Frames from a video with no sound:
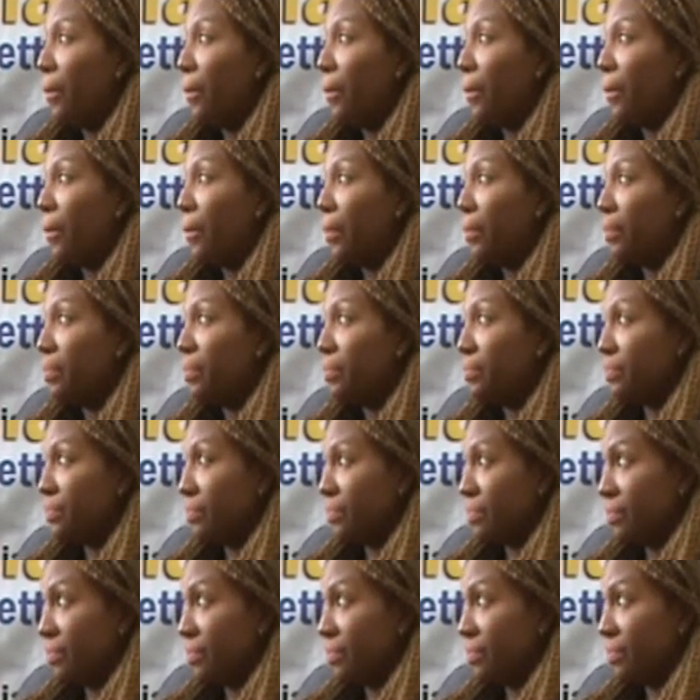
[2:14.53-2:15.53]

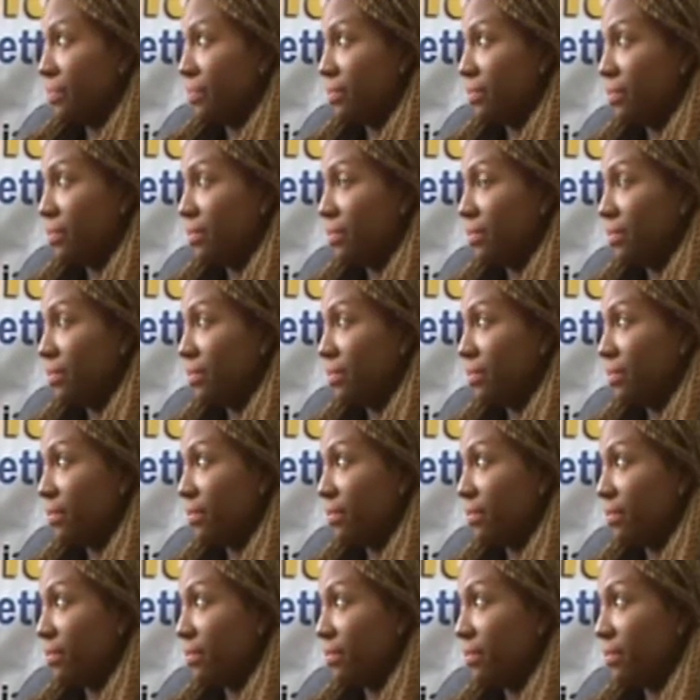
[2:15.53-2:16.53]

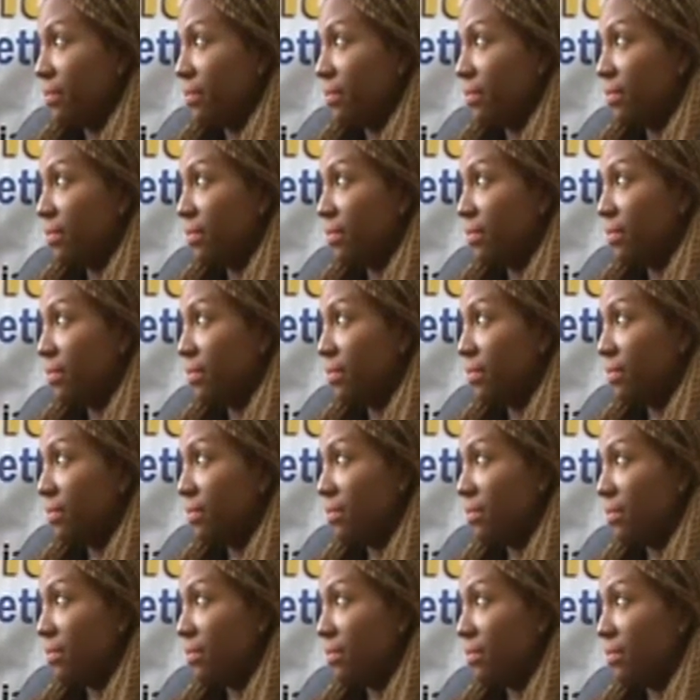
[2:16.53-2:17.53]

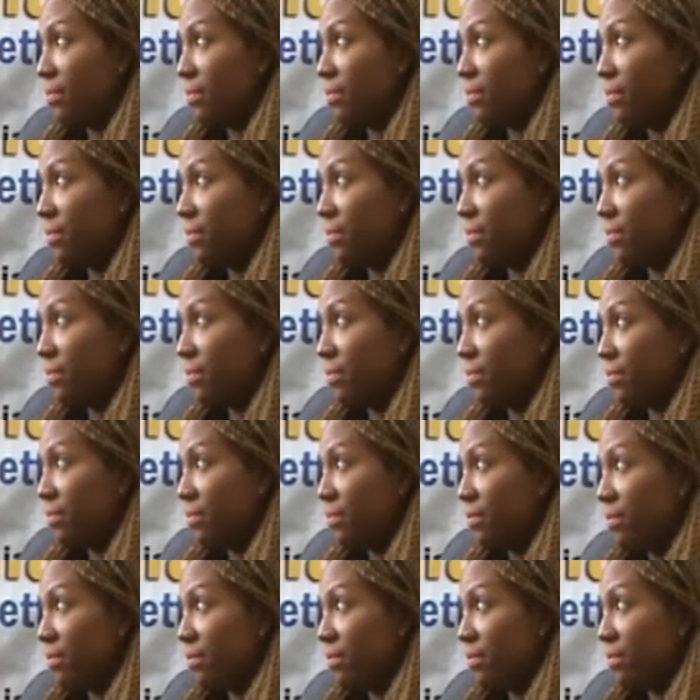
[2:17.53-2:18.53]

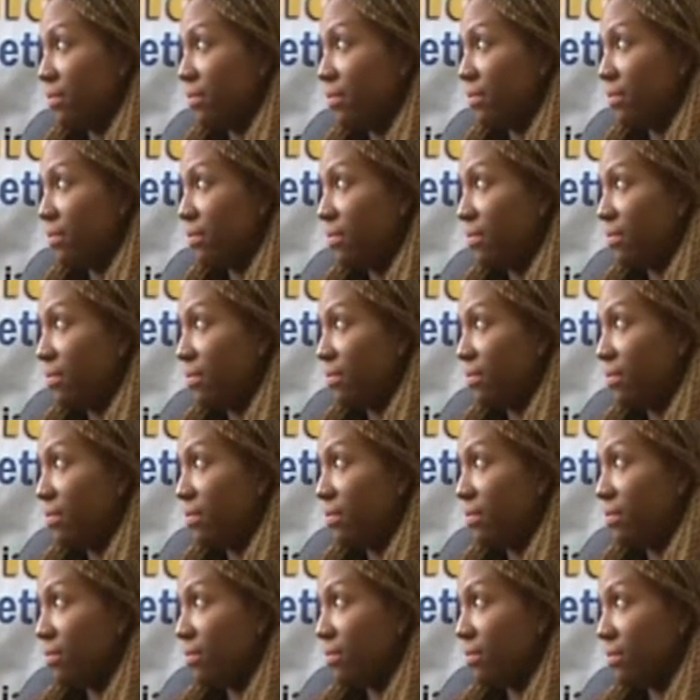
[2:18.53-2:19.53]

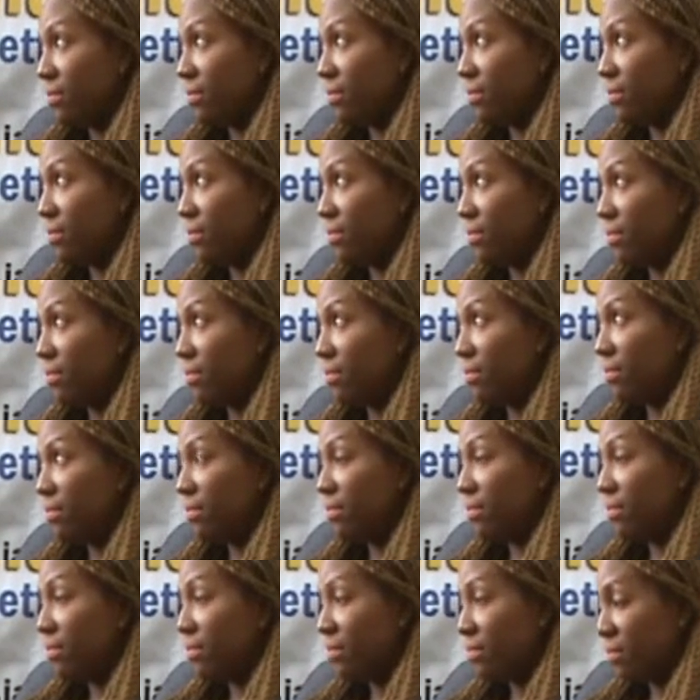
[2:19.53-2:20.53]

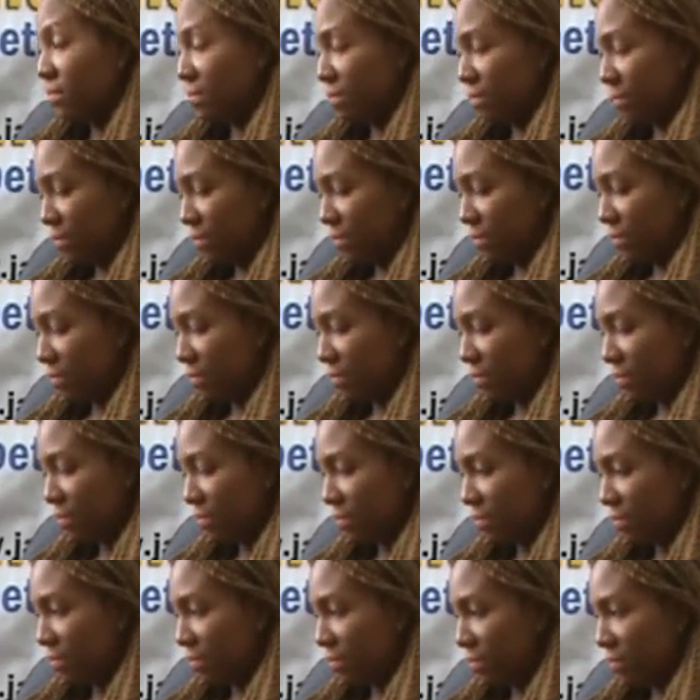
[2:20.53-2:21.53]

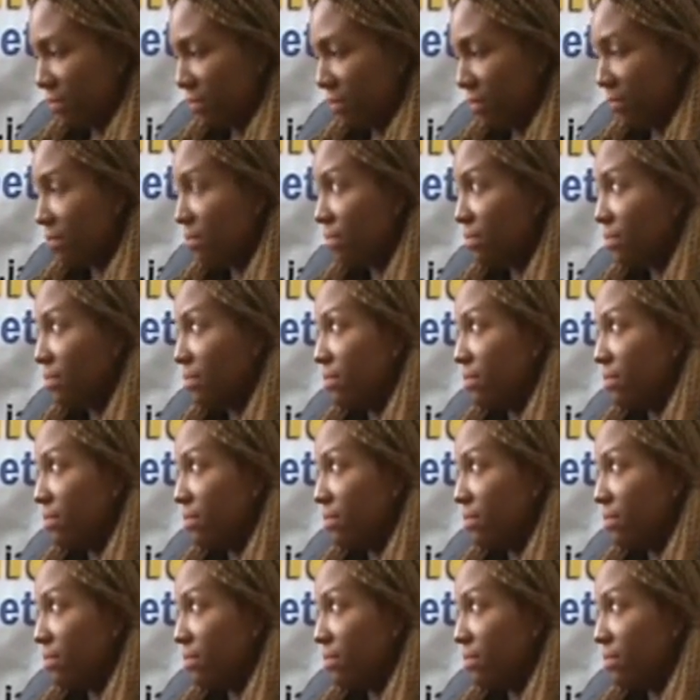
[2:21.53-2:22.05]
(not speaking)